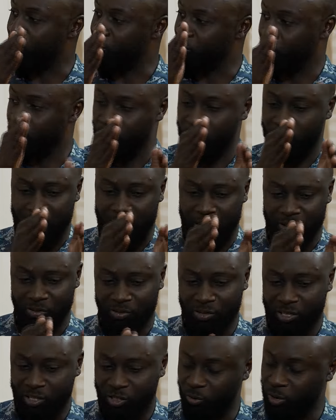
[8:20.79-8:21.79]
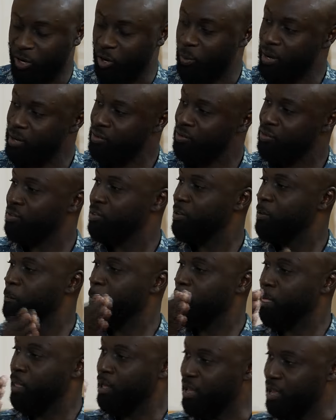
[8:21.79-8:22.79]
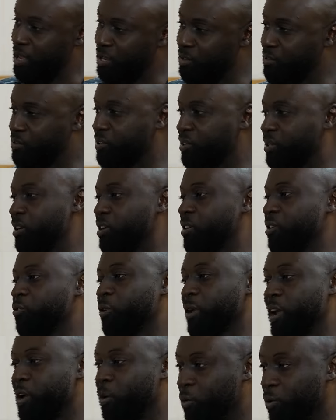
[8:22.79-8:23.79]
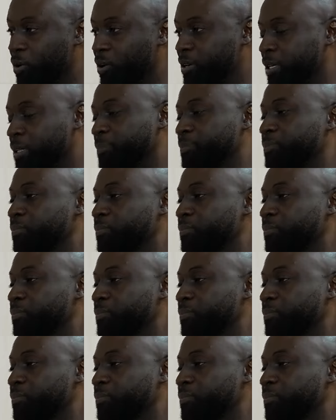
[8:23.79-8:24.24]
from exercise Tradewinds into Cricket World Cup,